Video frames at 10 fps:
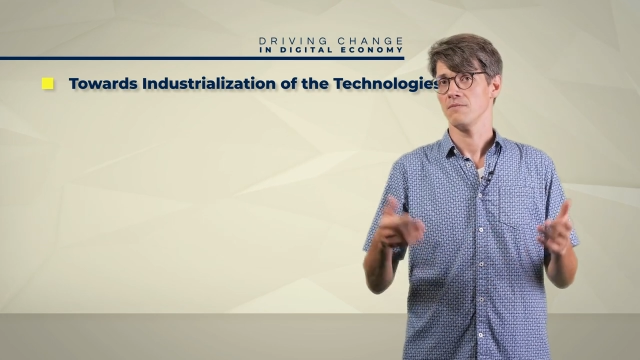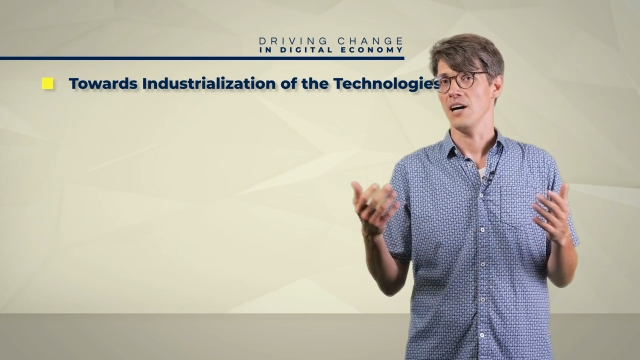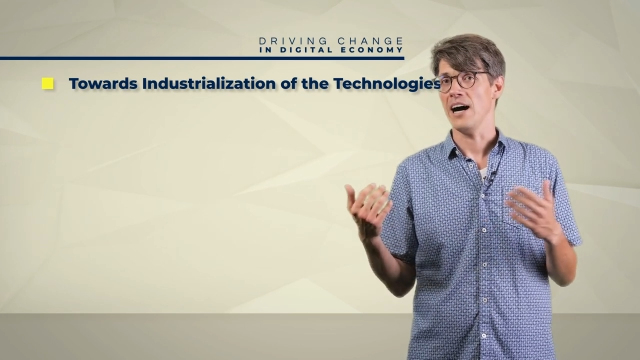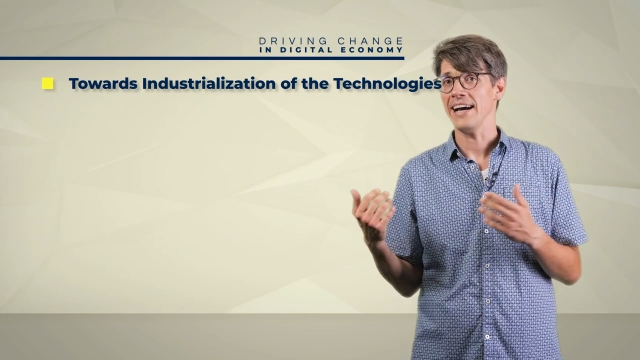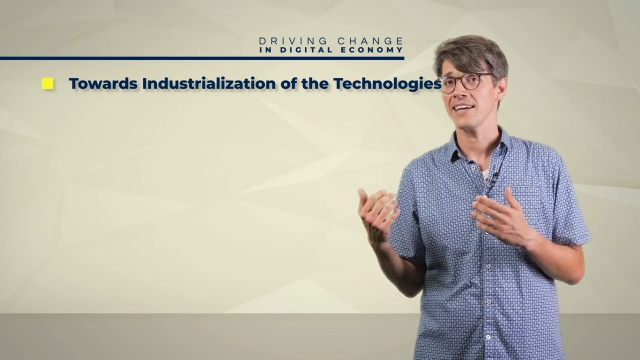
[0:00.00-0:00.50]

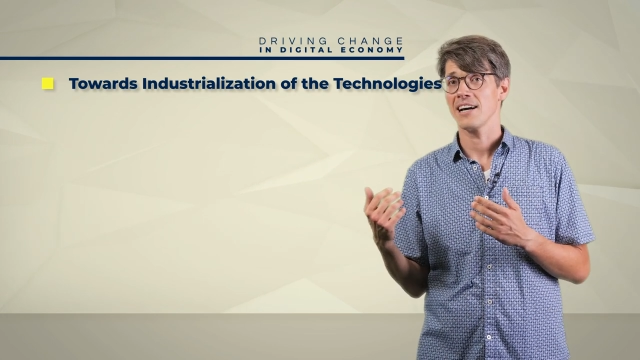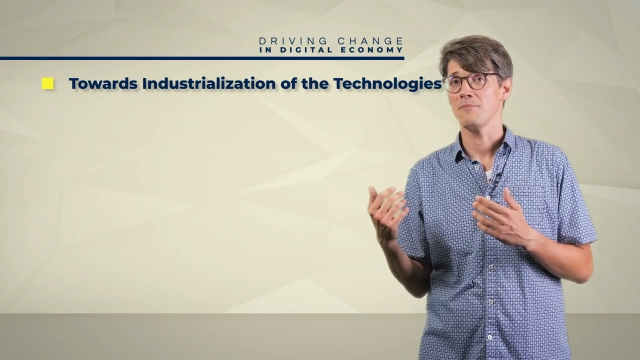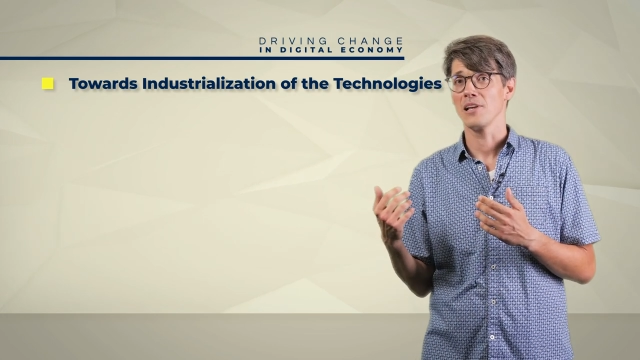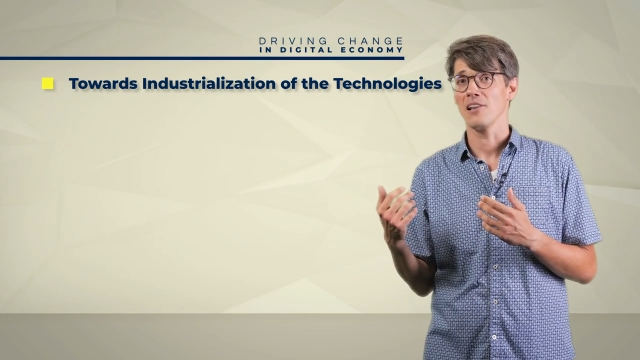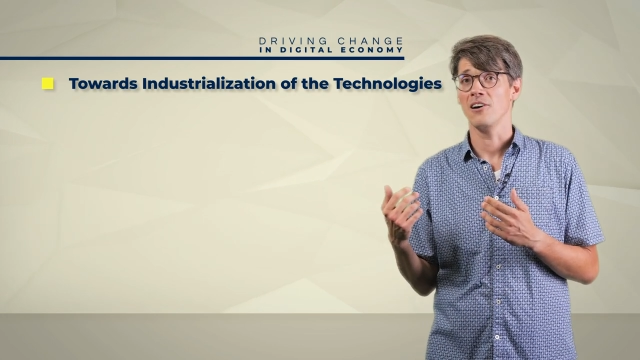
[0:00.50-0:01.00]
Now I
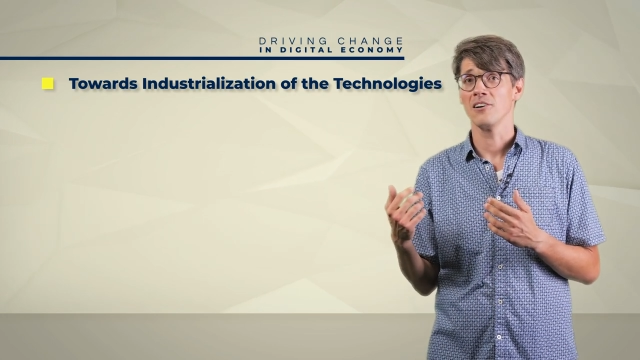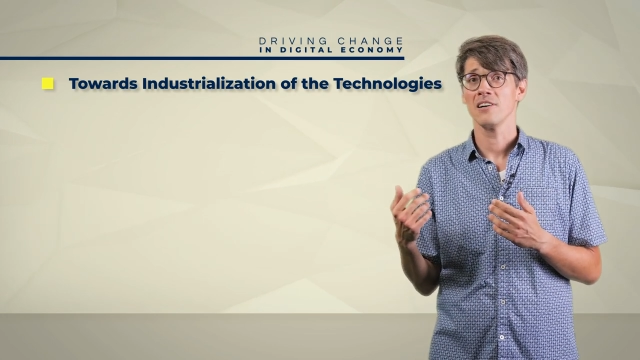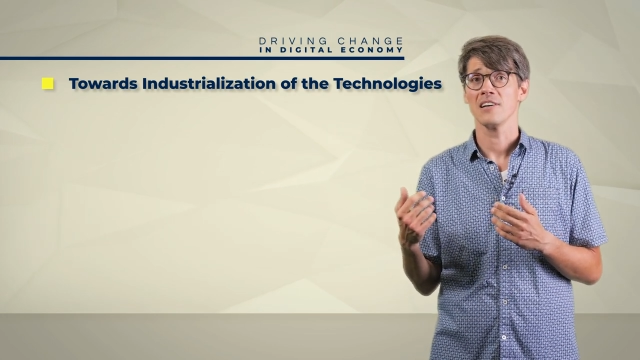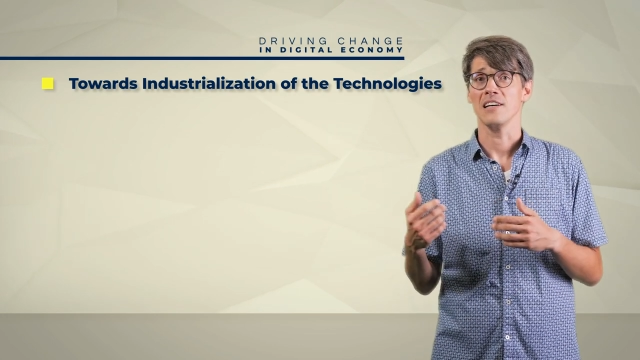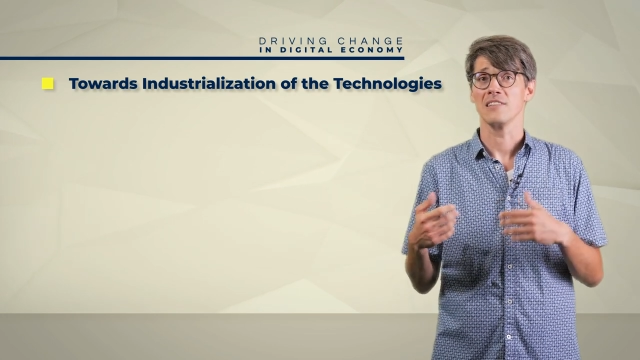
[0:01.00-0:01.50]
come
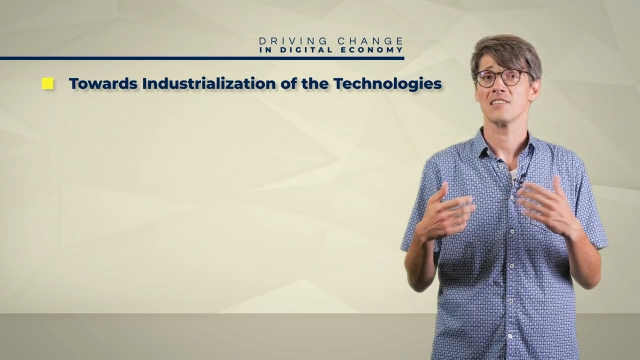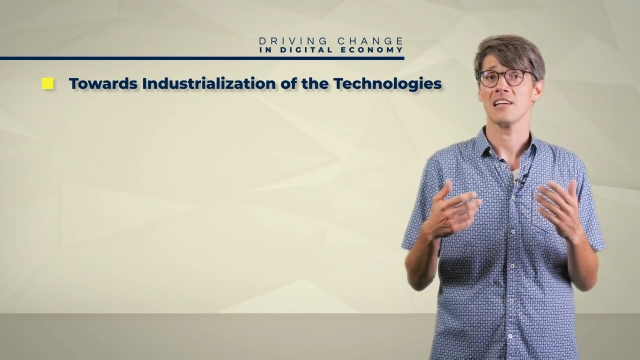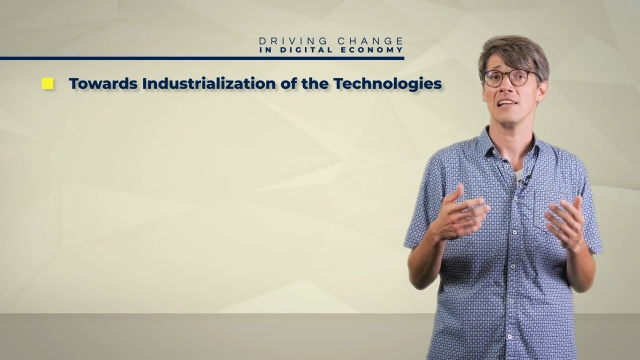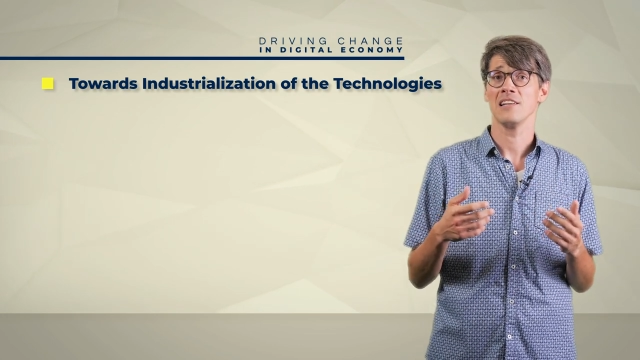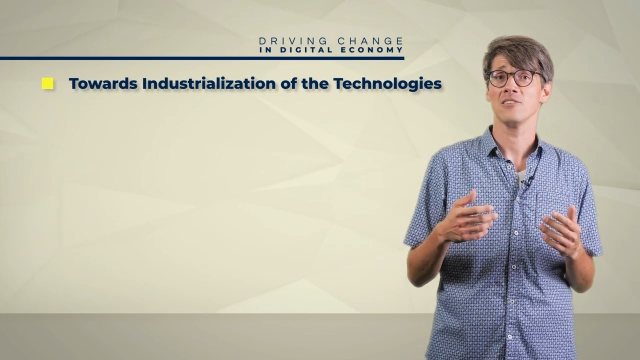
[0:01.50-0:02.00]
along and
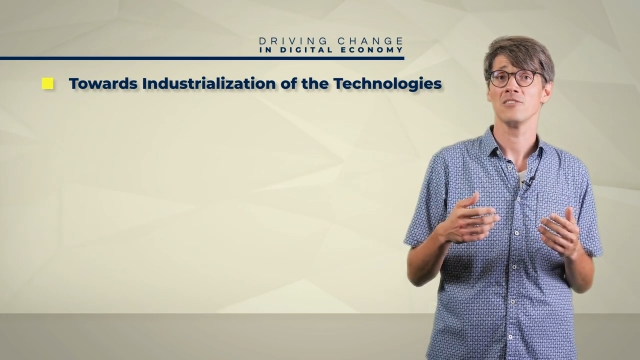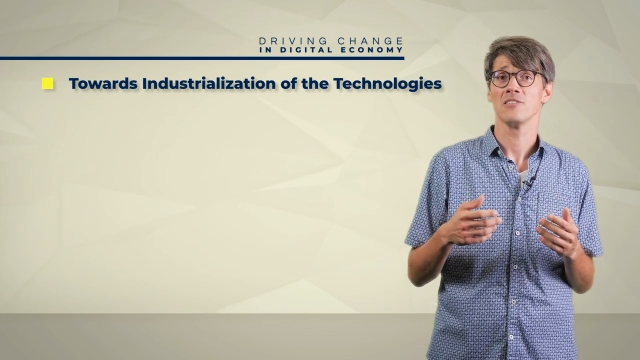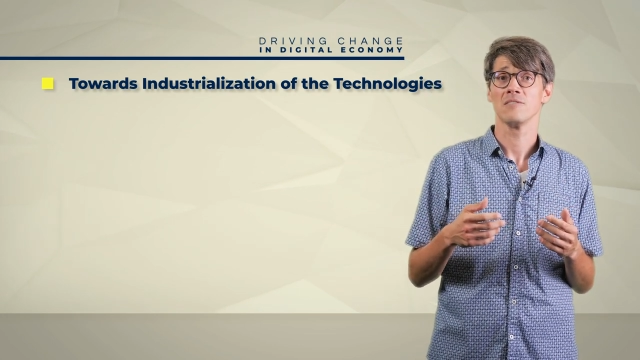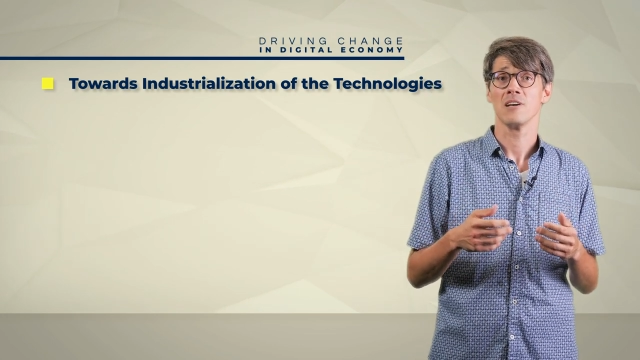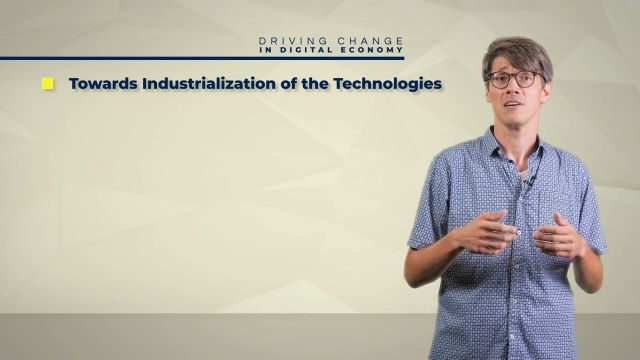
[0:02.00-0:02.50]
tell you